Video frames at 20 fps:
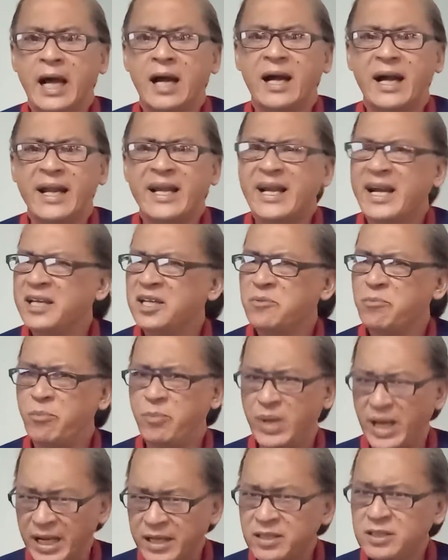I kind of
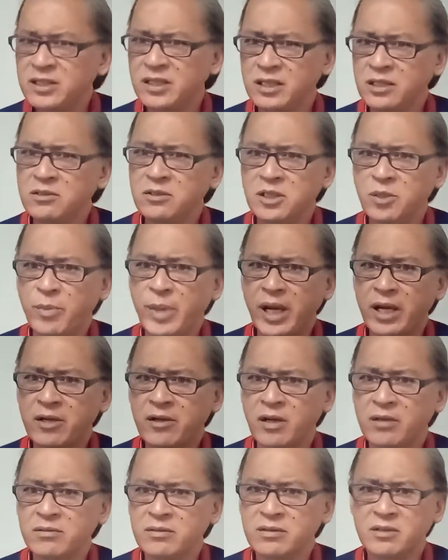blend into the
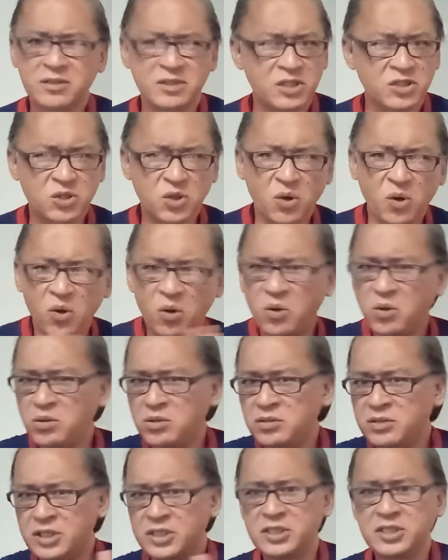background because it's all
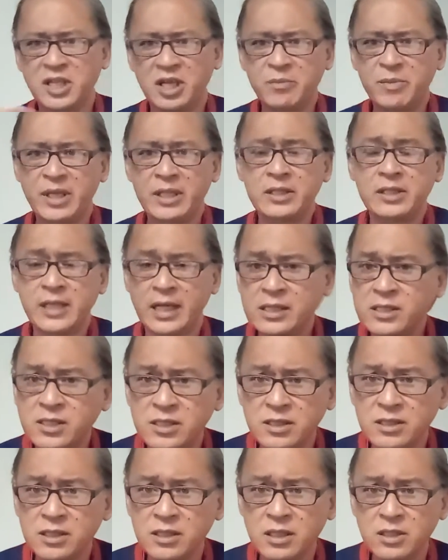the same
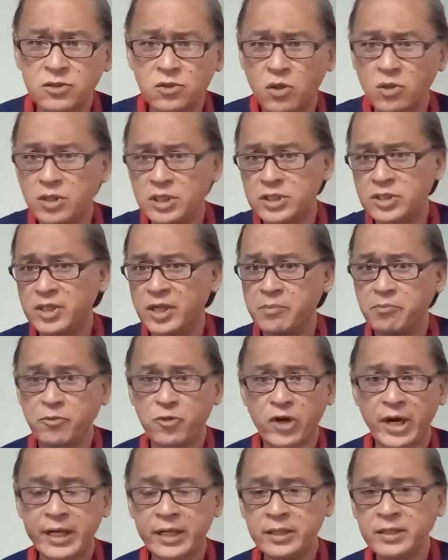intensity, it's all the same
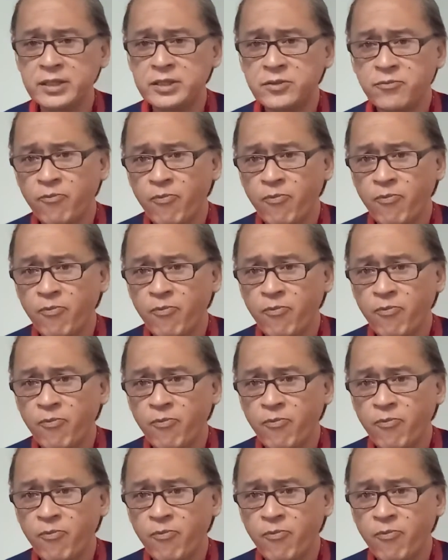brightness.